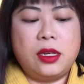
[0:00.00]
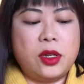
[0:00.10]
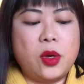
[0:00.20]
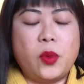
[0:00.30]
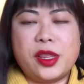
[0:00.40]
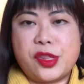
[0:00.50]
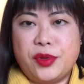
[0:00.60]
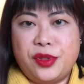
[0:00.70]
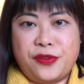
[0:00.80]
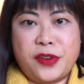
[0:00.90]
you know, went
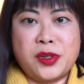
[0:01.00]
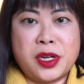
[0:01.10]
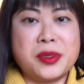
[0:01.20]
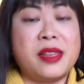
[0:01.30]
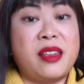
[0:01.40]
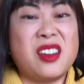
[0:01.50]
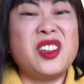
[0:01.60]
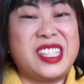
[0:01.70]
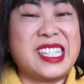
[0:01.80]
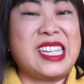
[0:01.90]
through the photos and they
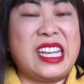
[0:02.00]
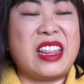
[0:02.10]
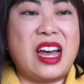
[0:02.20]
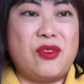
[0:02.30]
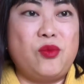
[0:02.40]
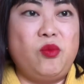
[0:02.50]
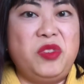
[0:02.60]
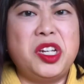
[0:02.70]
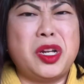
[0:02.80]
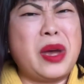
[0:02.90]
could see that,
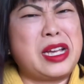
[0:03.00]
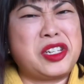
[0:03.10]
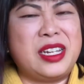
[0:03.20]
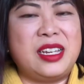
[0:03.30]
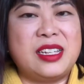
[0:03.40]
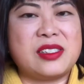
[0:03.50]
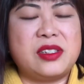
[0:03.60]
you know, actually